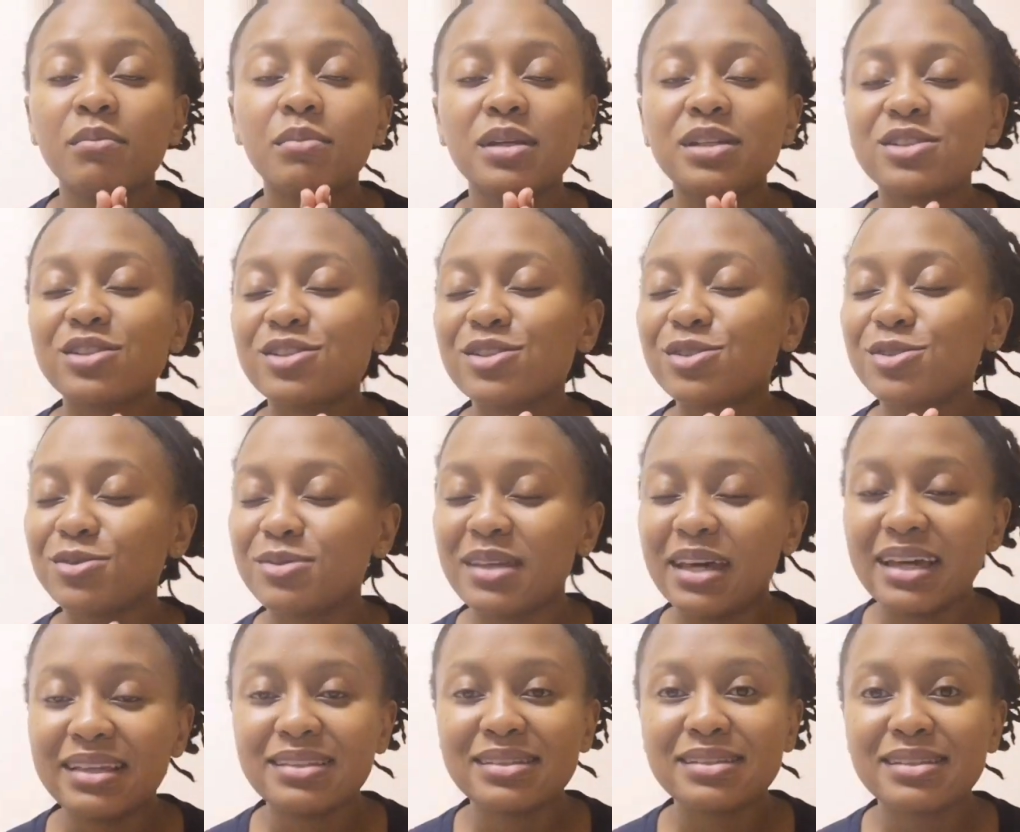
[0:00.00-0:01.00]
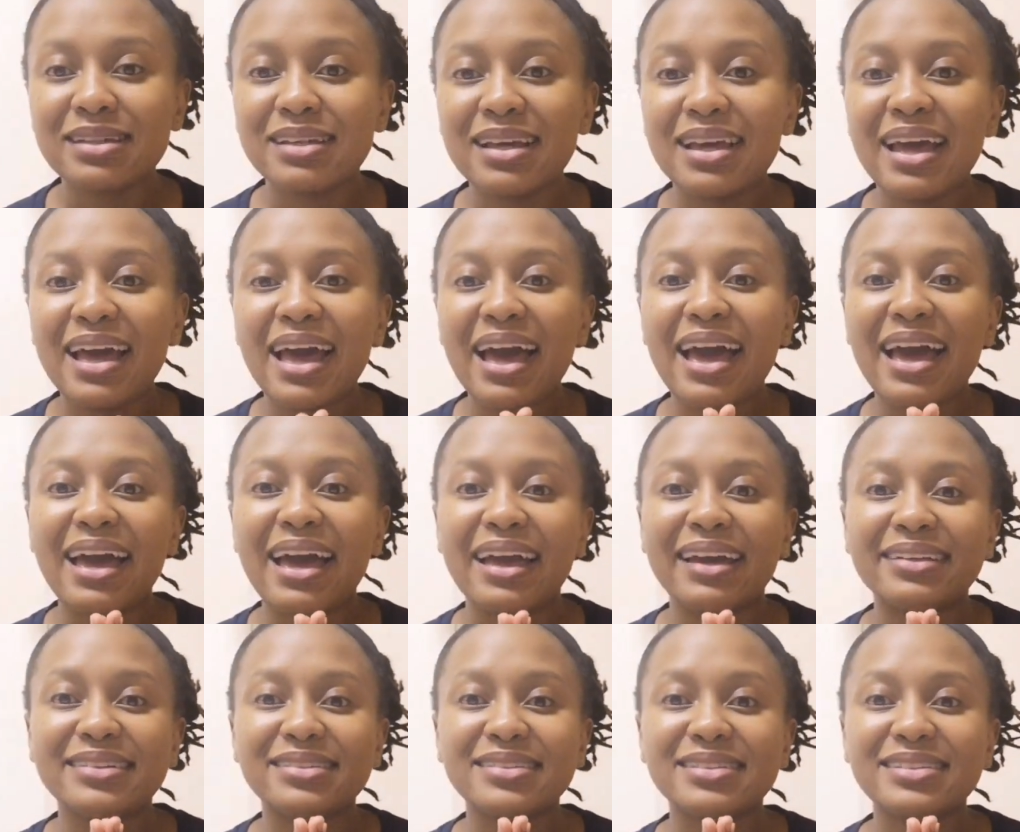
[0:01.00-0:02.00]
Please just do that,
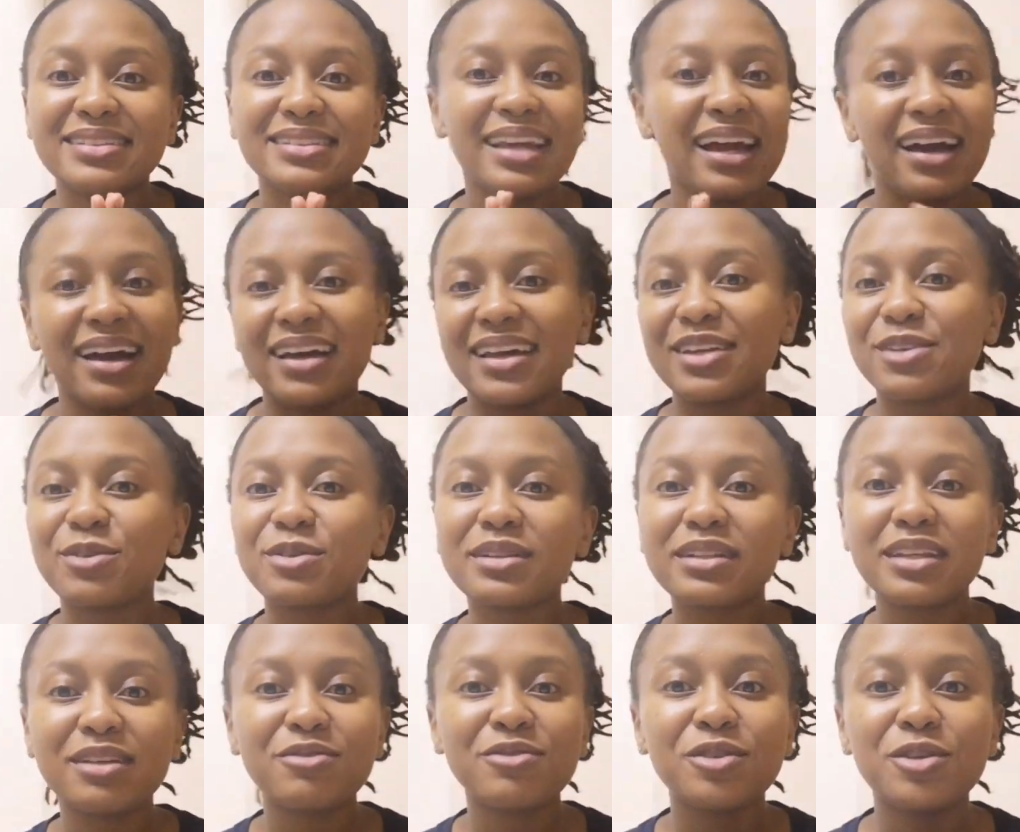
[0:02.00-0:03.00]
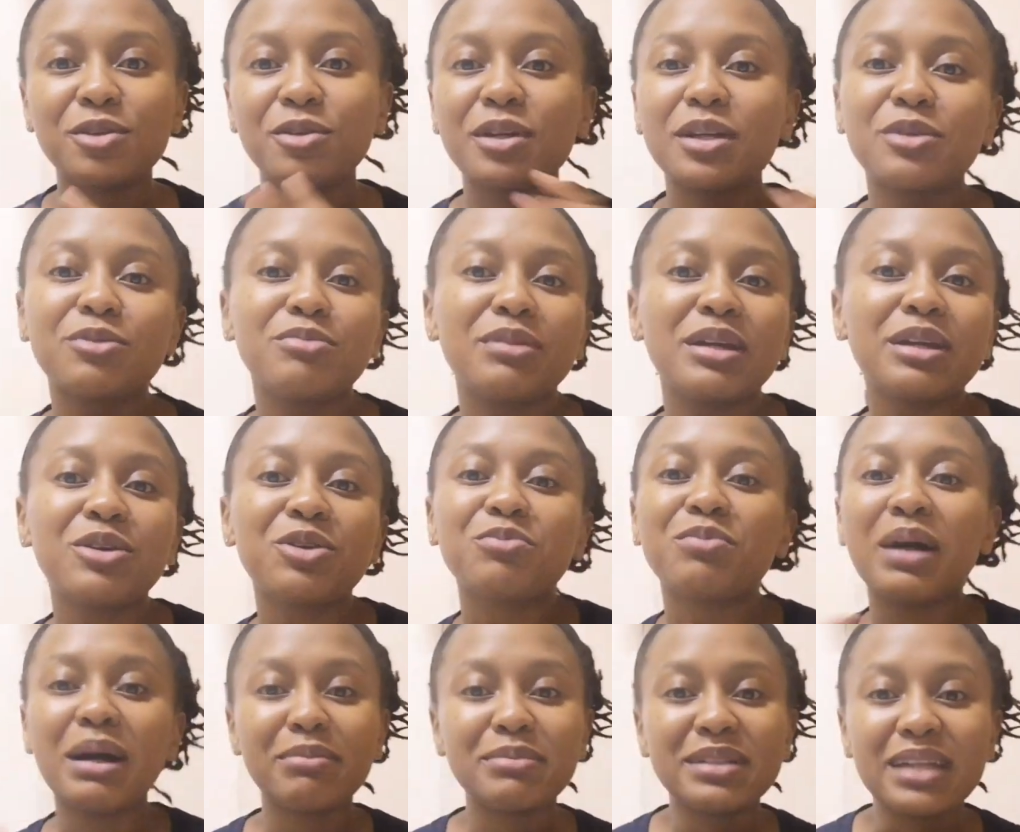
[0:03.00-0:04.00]
and yeah, it'll make
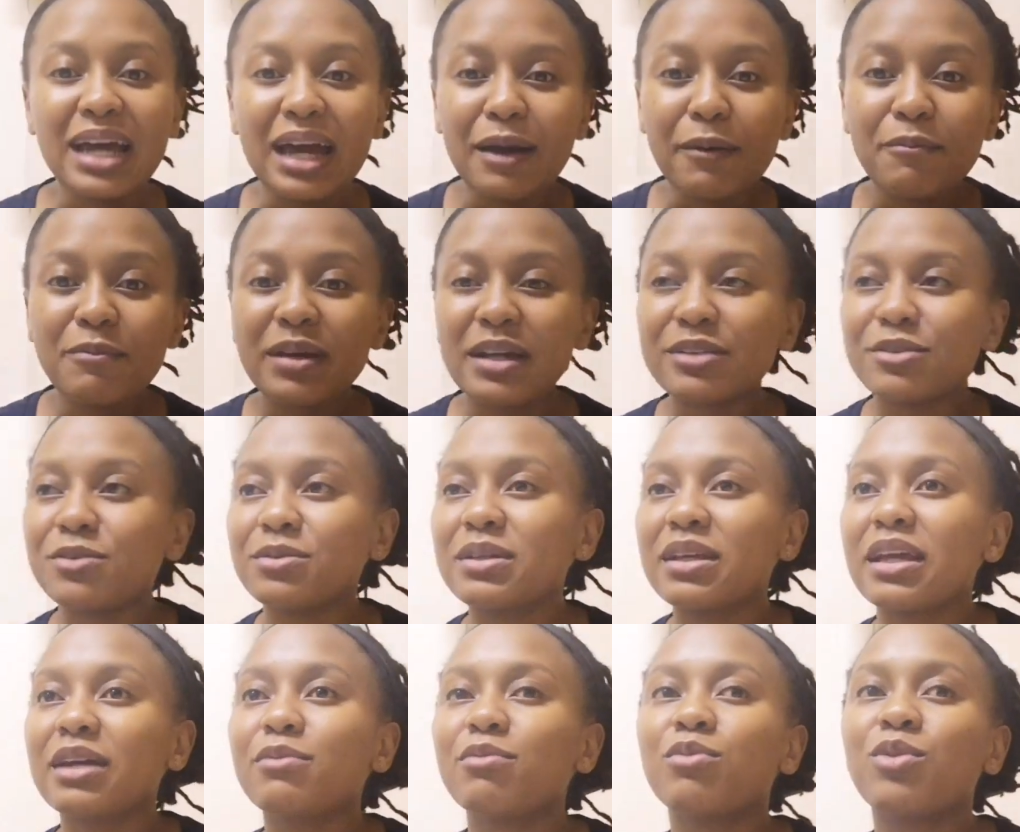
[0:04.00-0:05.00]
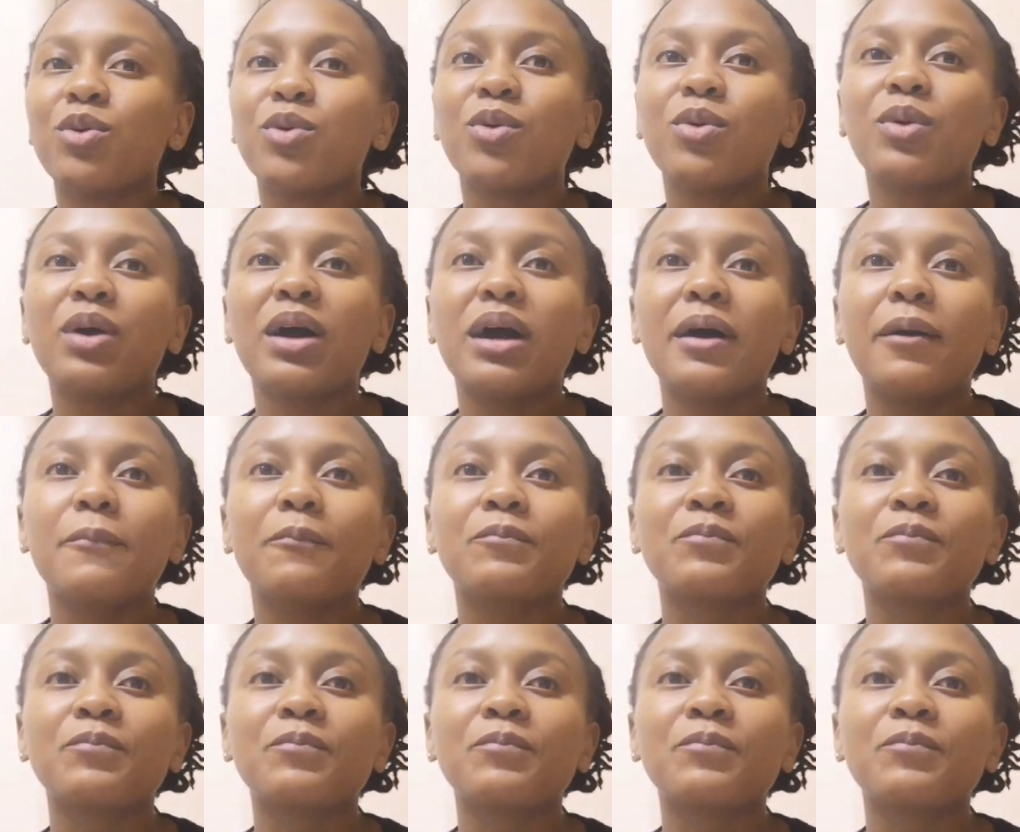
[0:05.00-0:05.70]
you pumped up, and you'll get more